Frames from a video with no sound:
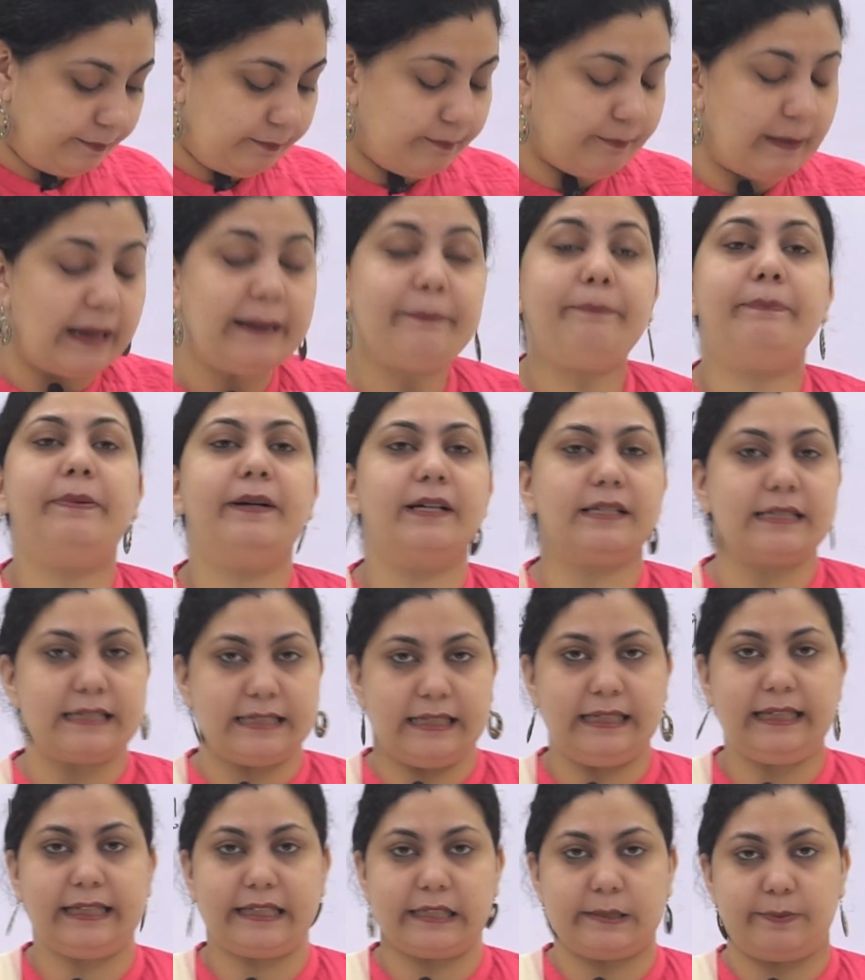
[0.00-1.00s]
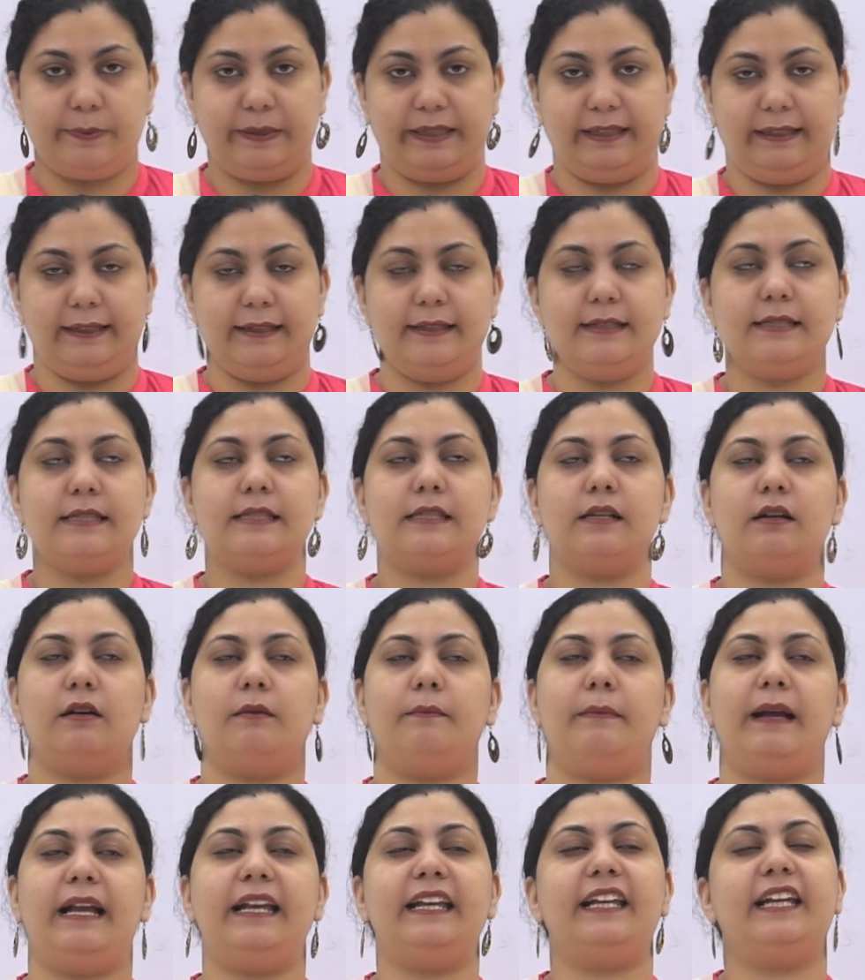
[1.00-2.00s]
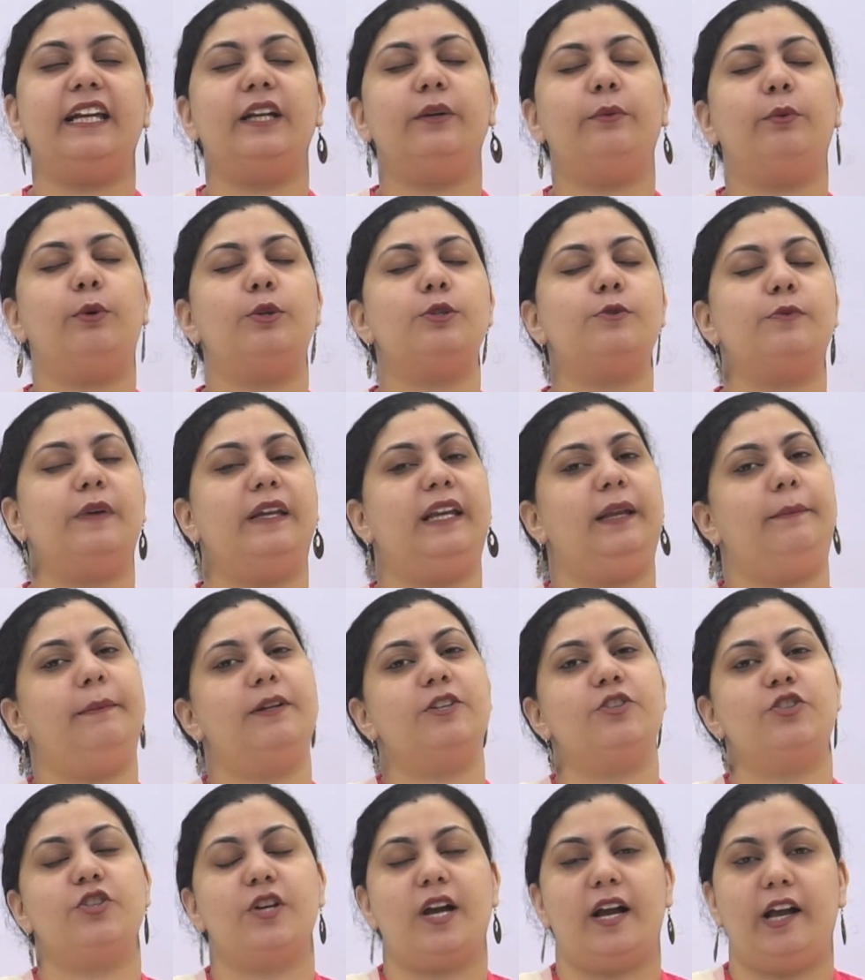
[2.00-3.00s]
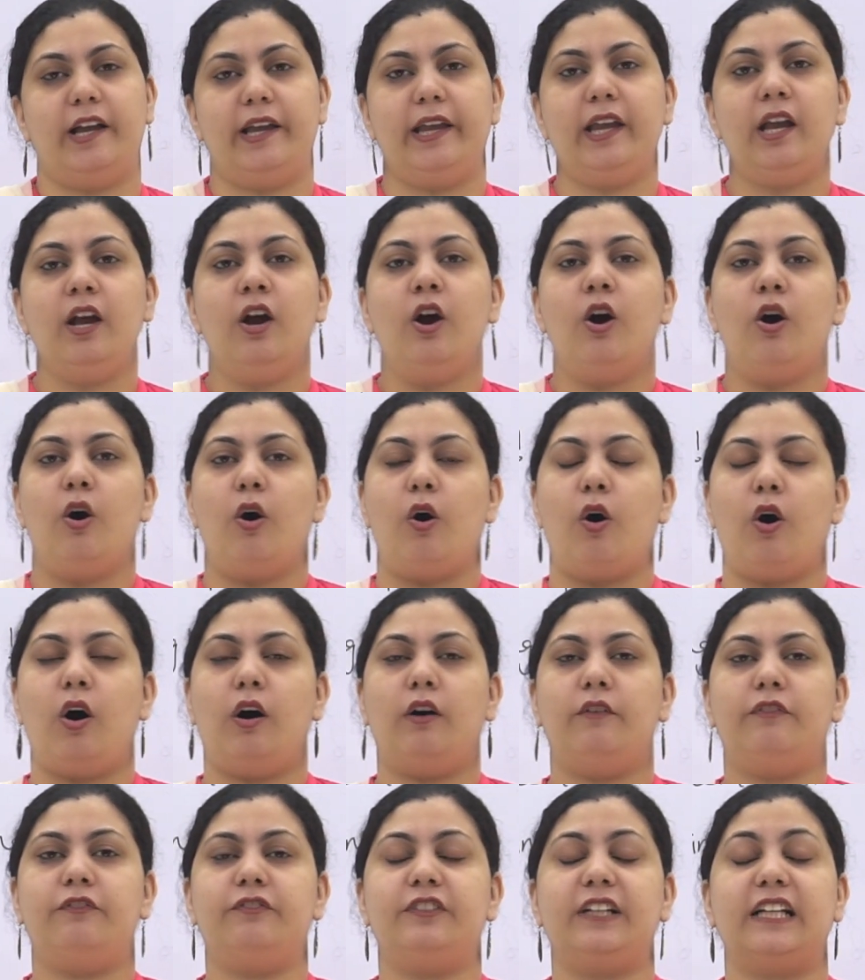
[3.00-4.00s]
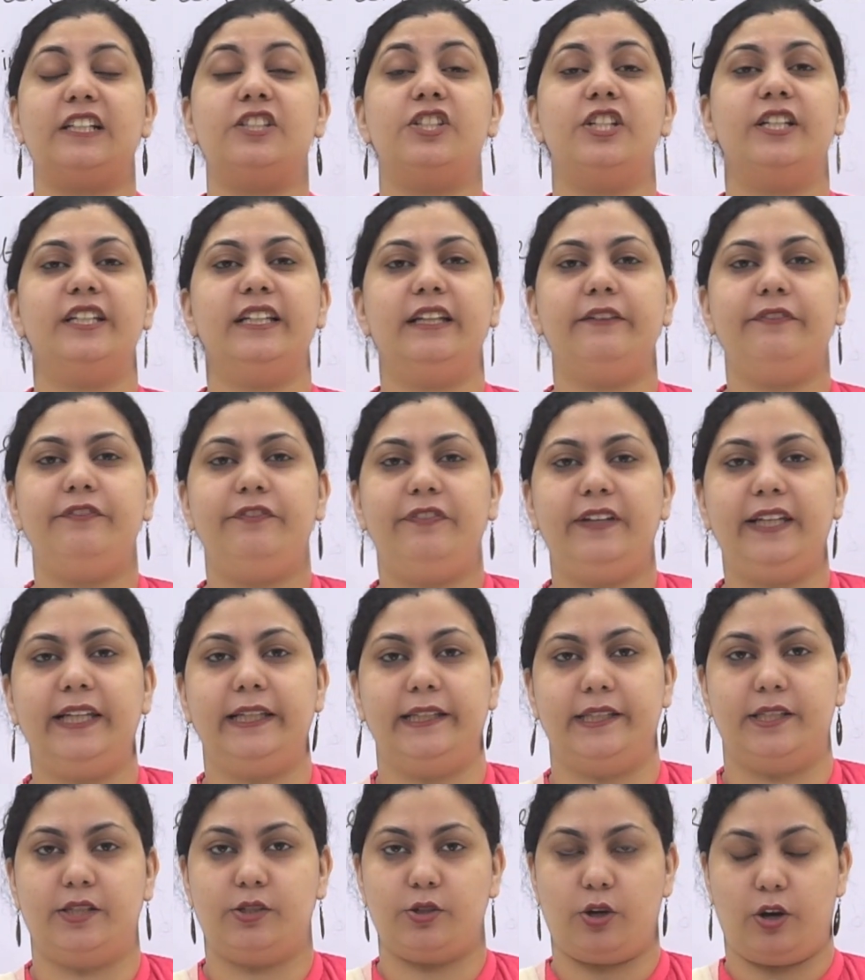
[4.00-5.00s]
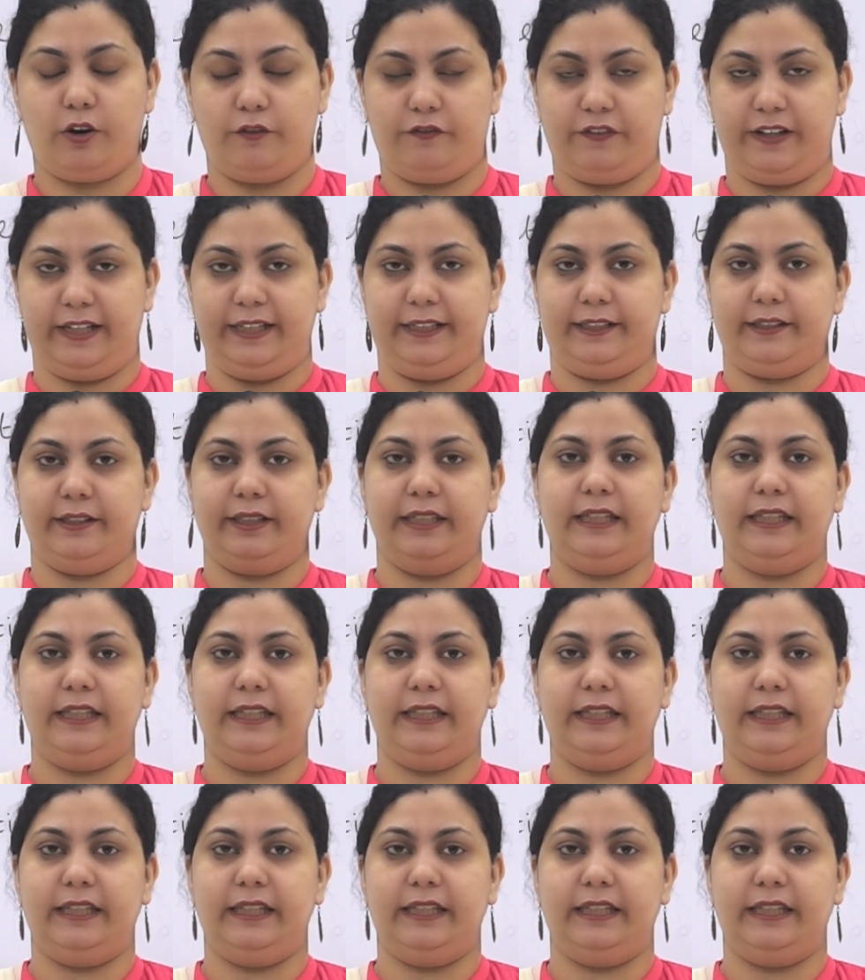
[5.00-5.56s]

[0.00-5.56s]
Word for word: my personal experience, my kid was very much shy of touching the feet of elder.